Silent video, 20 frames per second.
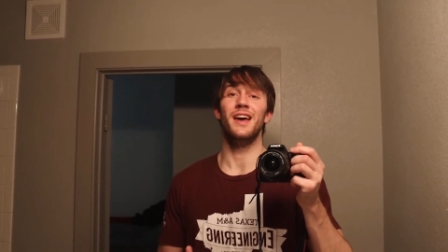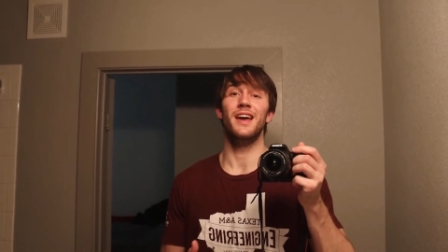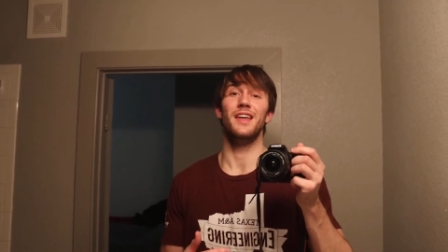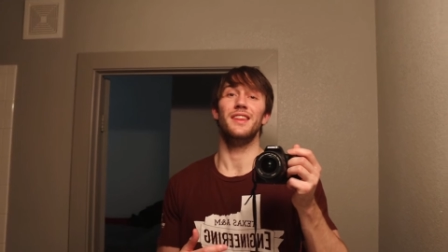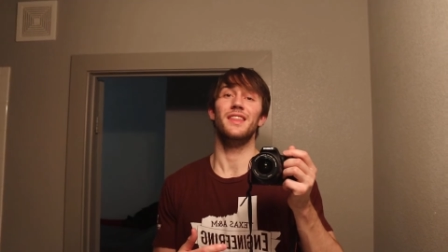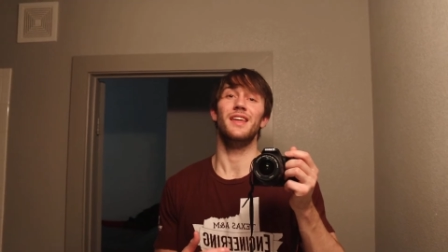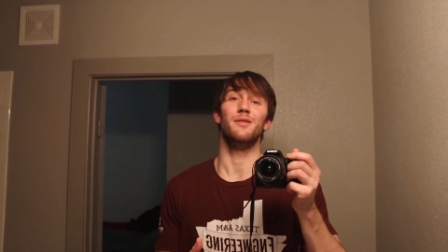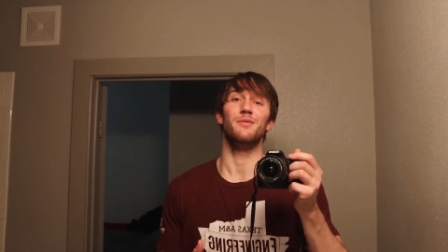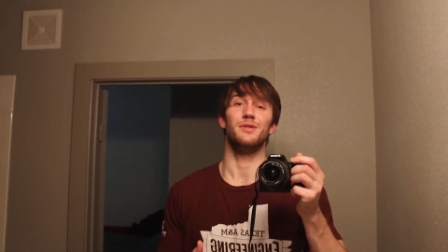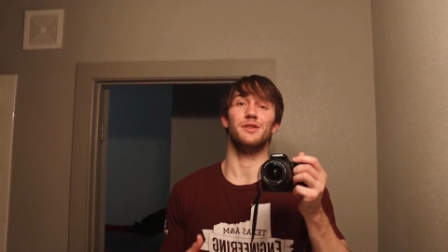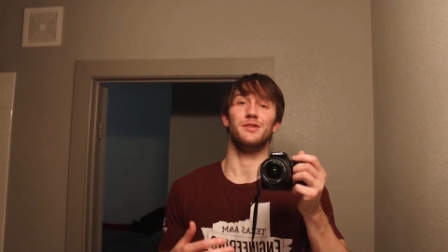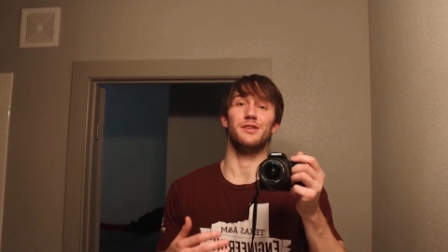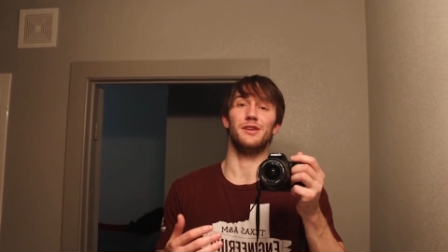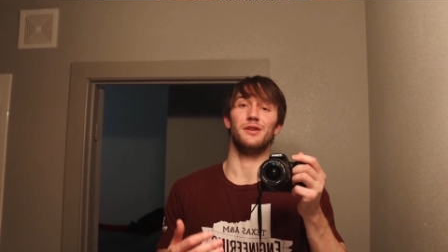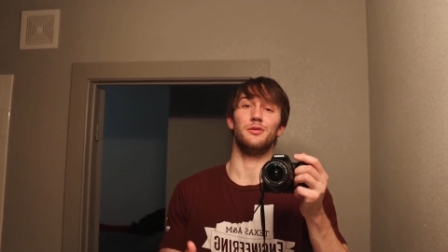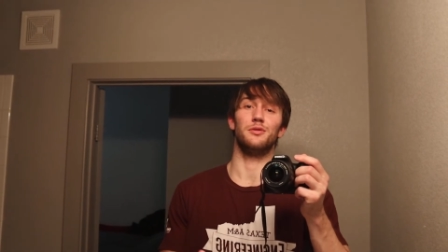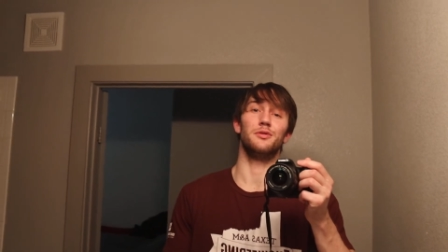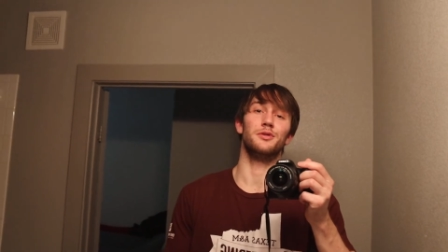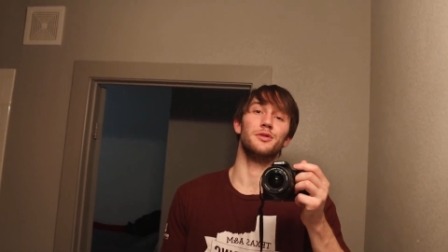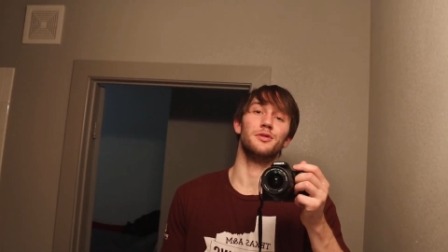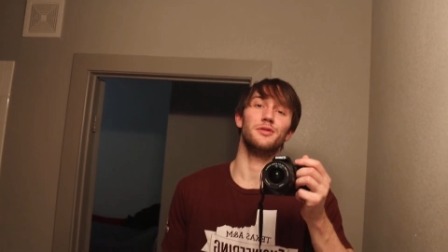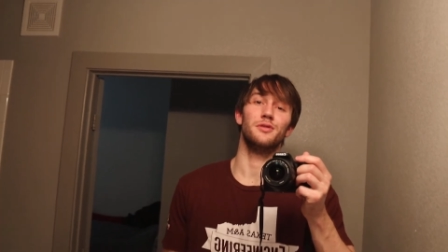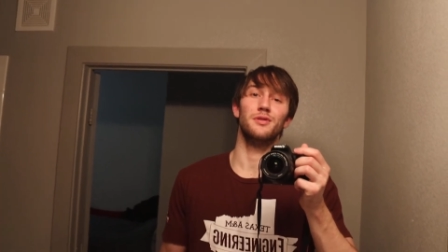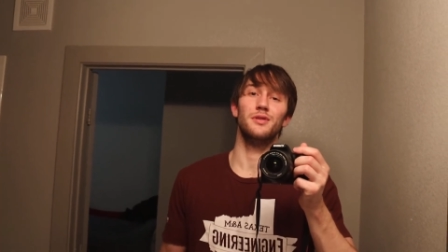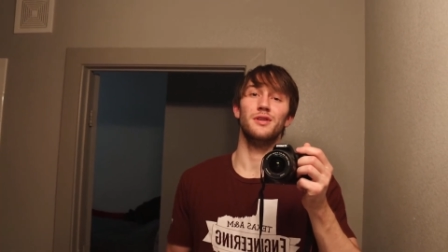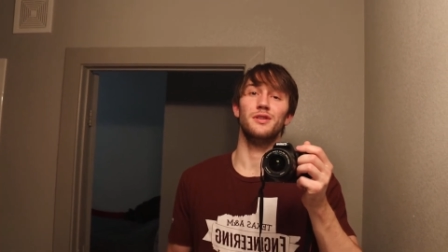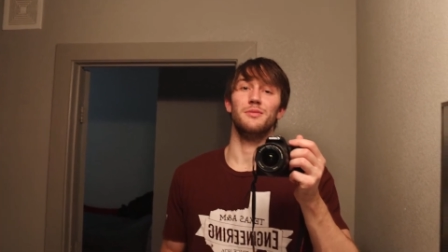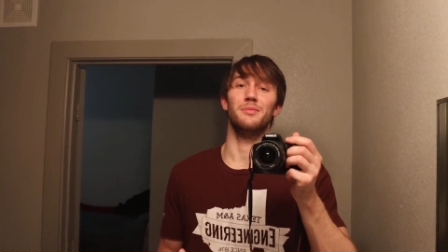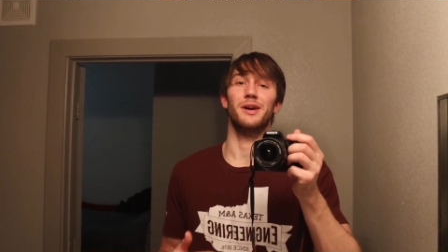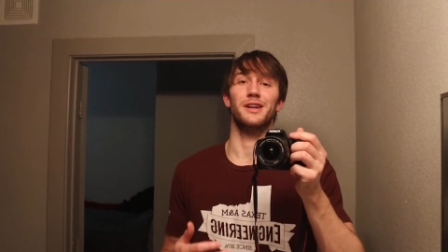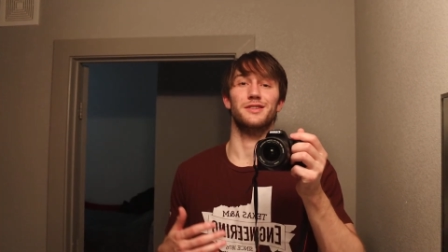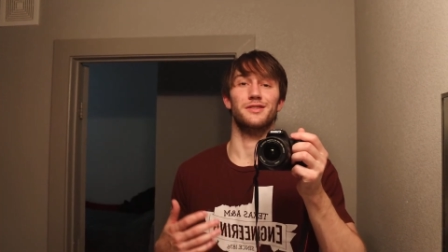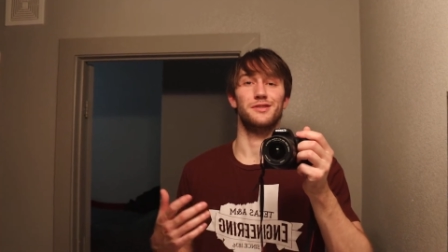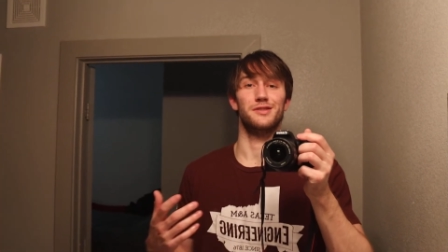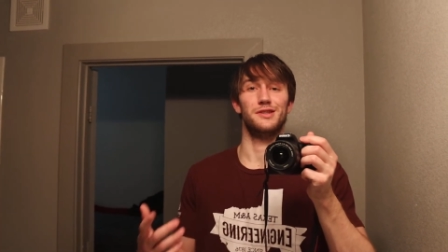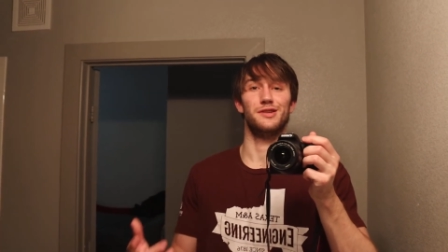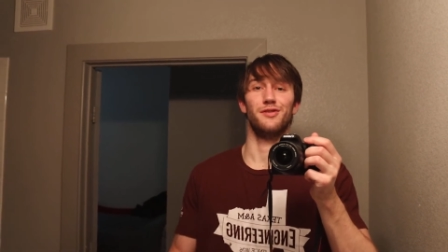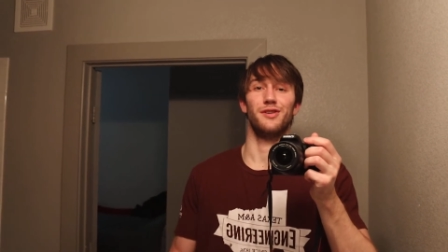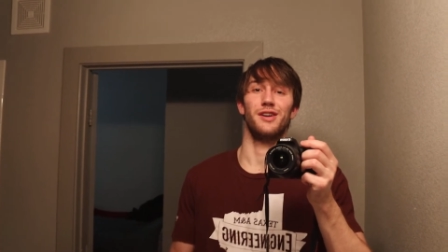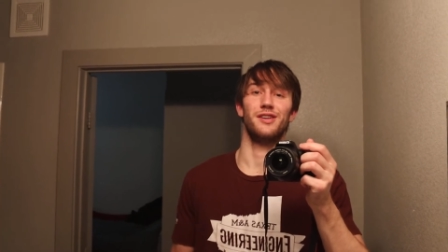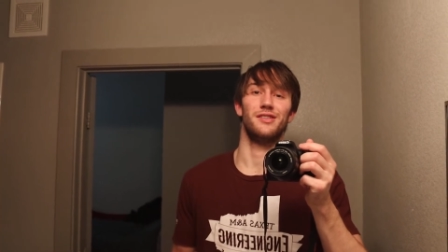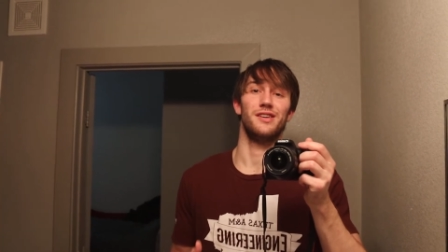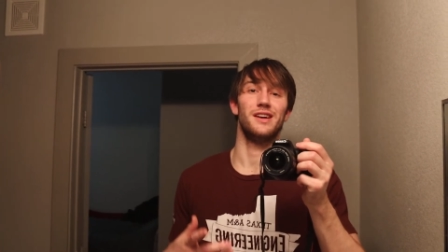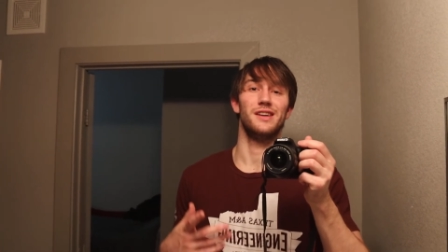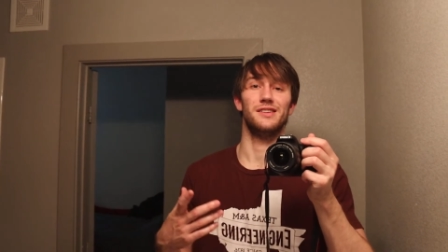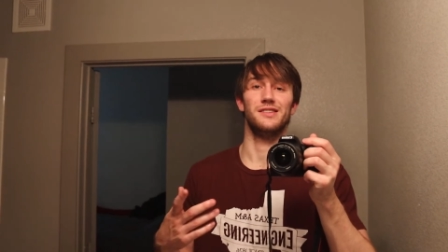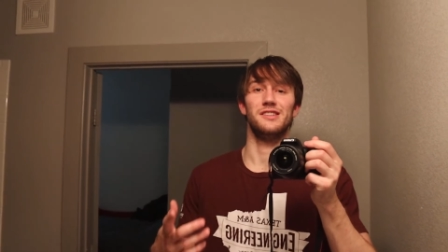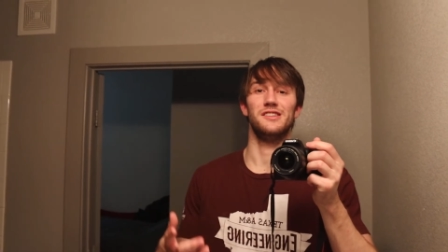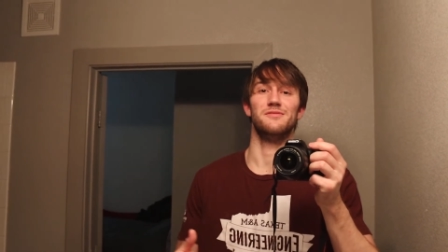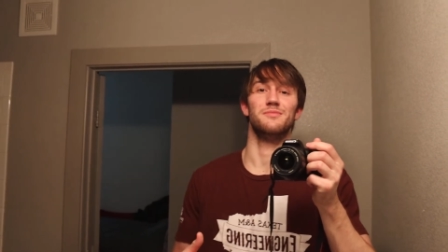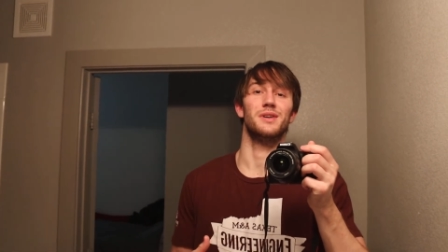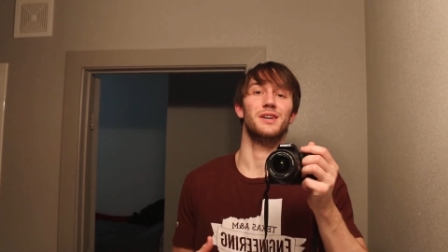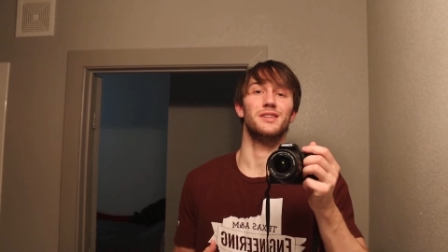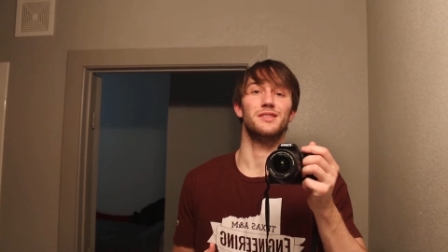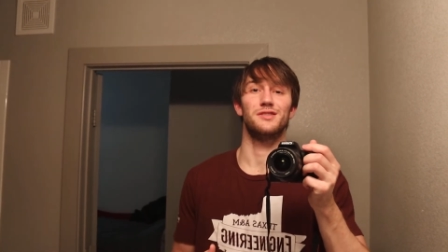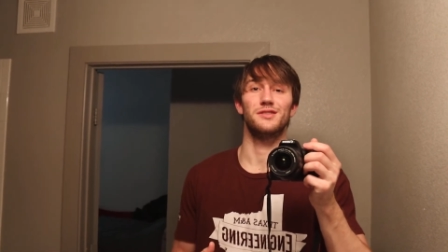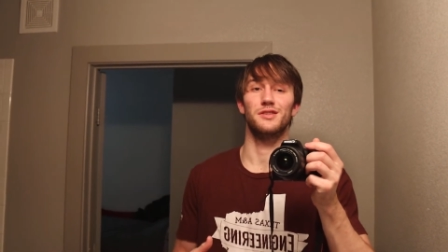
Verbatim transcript: and then when you get older and your body starts deteriorating, you can't achieve much.